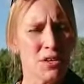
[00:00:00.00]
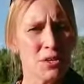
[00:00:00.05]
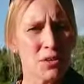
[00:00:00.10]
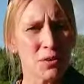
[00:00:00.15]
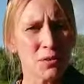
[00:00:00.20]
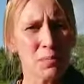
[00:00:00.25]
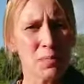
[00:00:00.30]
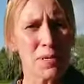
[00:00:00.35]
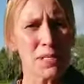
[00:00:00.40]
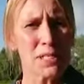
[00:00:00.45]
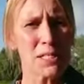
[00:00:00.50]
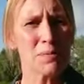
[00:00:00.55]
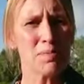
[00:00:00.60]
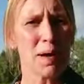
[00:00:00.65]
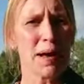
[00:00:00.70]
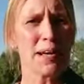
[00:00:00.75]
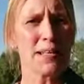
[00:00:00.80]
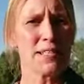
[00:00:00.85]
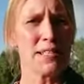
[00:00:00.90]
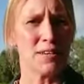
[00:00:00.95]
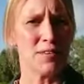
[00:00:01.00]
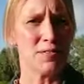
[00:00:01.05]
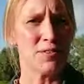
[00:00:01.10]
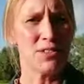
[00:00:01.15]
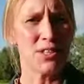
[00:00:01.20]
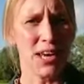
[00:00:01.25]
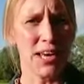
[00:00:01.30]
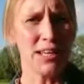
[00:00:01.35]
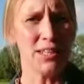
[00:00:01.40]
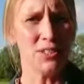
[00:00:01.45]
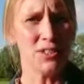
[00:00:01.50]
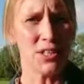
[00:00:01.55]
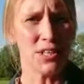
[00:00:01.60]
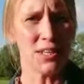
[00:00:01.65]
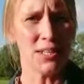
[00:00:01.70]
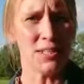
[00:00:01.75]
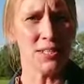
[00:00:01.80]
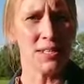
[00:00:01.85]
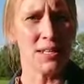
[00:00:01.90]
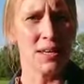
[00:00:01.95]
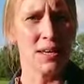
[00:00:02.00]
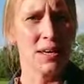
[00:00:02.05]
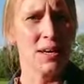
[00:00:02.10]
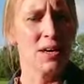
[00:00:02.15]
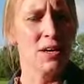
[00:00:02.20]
your perspective changes,